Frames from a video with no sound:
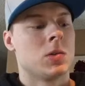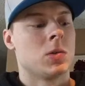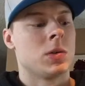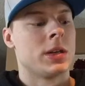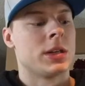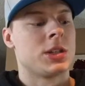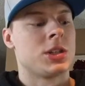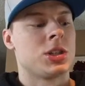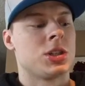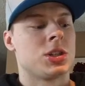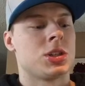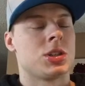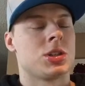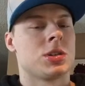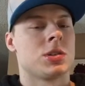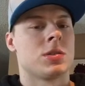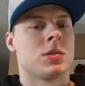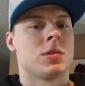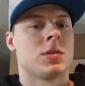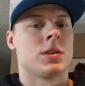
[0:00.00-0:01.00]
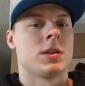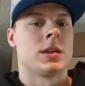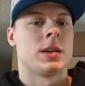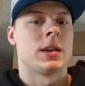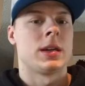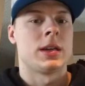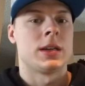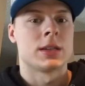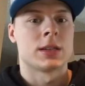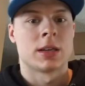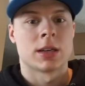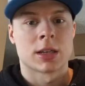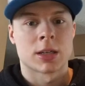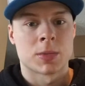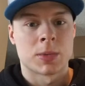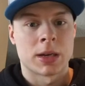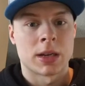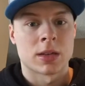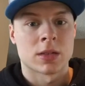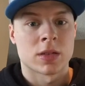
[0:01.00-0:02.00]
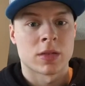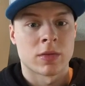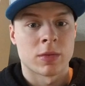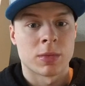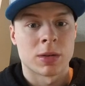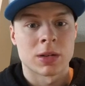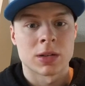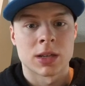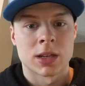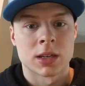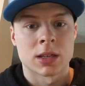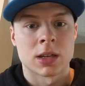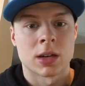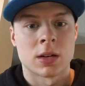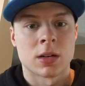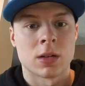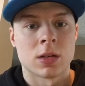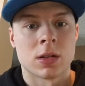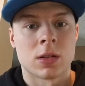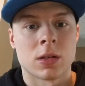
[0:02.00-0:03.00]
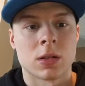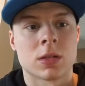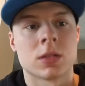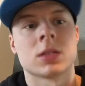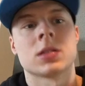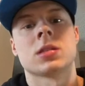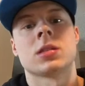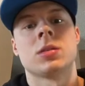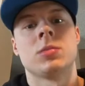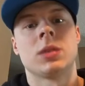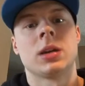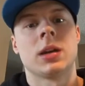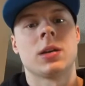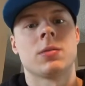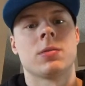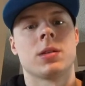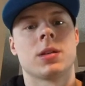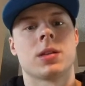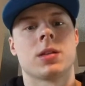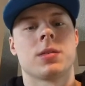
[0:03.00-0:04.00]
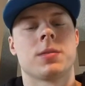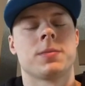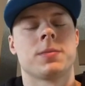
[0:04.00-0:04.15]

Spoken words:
which is an expense of about $600 to begin with.